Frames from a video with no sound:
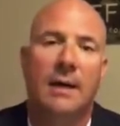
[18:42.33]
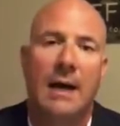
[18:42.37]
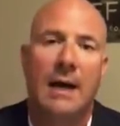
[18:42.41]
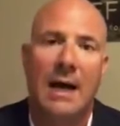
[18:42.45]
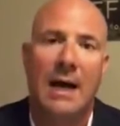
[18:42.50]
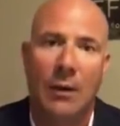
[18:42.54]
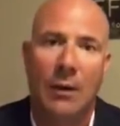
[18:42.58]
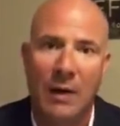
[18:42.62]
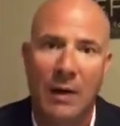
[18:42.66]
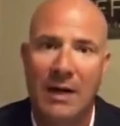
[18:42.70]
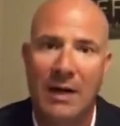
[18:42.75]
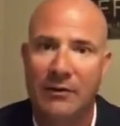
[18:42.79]

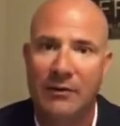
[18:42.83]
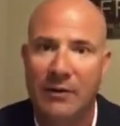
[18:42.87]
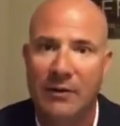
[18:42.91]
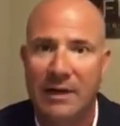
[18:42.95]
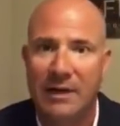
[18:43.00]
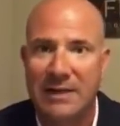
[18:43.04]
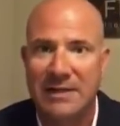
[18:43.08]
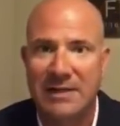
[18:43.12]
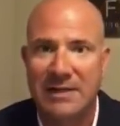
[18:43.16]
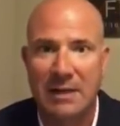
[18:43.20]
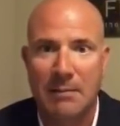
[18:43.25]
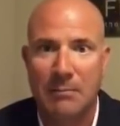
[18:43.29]

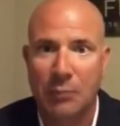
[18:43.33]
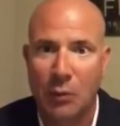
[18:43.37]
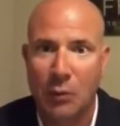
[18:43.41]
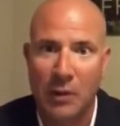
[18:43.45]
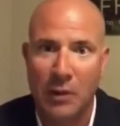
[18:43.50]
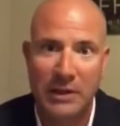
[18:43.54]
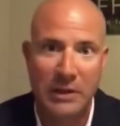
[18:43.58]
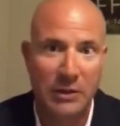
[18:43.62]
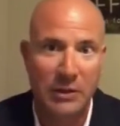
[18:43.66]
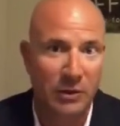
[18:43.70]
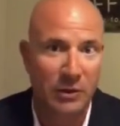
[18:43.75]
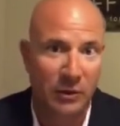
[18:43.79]
However, at some
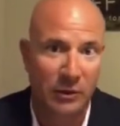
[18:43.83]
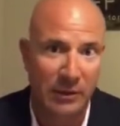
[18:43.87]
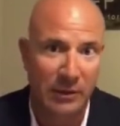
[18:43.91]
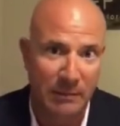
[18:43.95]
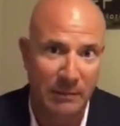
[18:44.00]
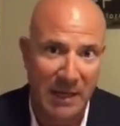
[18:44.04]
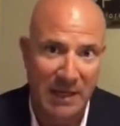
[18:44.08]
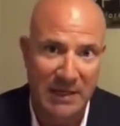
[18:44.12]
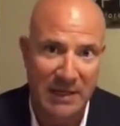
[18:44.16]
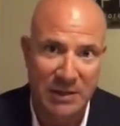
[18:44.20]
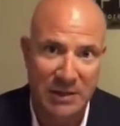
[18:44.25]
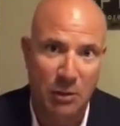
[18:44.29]
point, you can only
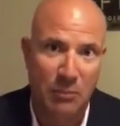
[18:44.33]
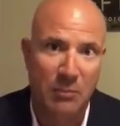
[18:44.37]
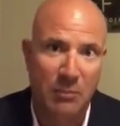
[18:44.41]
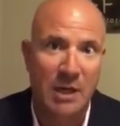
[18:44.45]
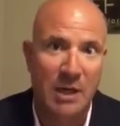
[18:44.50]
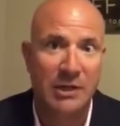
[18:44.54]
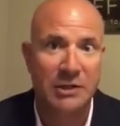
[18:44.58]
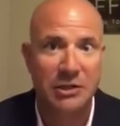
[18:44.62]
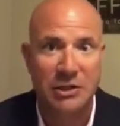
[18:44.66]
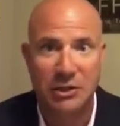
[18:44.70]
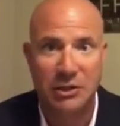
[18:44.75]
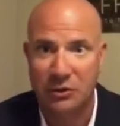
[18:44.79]
buy so
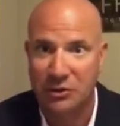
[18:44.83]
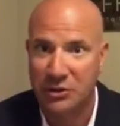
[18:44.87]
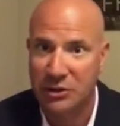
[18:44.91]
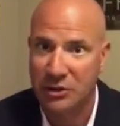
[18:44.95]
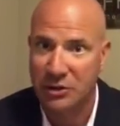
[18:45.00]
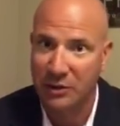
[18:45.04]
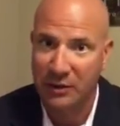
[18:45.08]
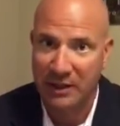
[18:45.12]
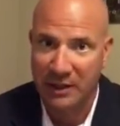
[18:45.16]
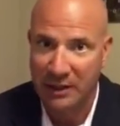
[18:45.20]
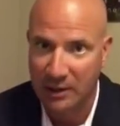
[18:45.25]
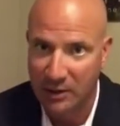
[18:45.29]
much. You're
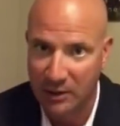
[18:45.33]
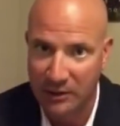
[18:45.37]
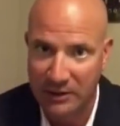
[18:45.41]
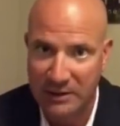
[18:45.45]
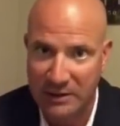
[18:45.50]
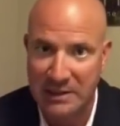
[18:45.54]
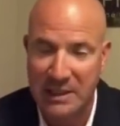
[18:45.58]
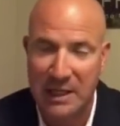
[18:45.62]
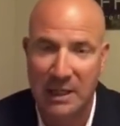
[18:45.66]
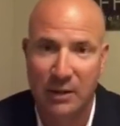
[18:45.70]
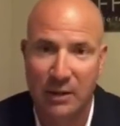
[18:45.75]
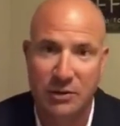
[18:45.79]
still getting all
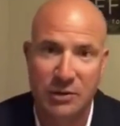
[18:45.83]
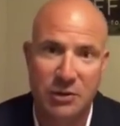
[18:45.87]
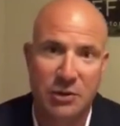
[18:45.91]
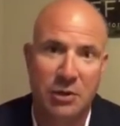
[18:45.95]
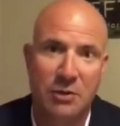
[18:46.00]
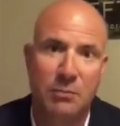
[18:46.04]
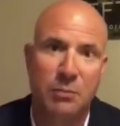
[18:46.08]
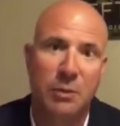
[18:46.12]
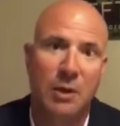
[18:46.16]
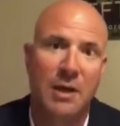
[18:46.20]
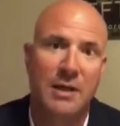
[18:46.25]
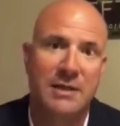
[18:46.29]
these dollar
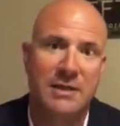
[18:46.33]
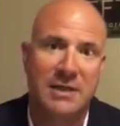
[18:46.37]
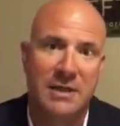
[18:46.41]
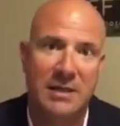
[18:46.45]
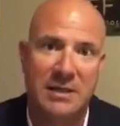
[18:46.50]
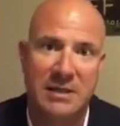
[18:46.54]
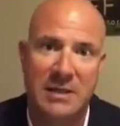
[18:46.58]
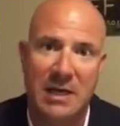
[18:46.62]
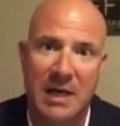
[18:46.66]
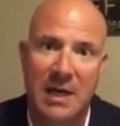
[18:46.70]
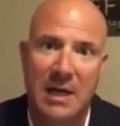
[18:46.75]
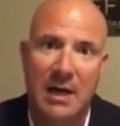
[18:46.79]

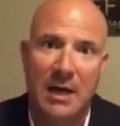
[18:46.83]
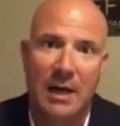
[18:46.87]
surpluses.